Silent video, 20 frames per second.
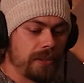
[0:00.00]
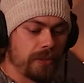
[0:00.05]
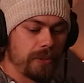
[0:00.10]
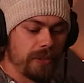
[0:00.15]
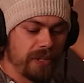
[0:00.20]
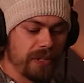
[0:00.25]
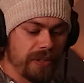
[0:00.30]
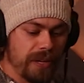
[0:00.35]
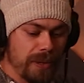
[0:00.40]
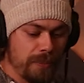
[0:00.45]

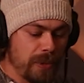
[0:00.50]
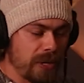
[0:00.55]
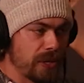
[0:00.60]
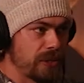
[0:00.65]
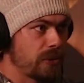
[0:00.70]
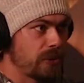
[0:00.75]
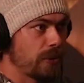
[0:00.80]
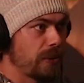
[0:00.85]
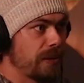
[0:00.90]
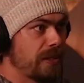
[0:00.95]
Doyle, and we are
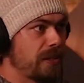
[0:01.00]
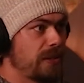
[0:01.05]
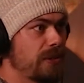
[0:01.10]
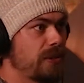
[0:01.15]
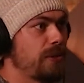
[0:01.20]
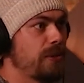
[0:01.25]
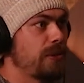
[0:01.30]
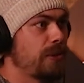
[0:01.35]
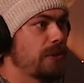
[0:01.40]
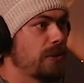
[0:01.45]
joined in the
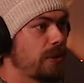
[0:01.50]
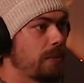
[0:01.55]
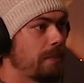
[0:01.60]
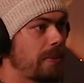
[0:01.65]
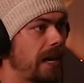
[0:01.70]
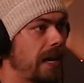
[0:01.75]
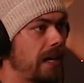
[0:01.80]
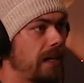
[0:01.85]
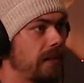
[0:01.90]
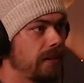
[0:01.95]
studio
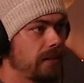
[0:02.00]
by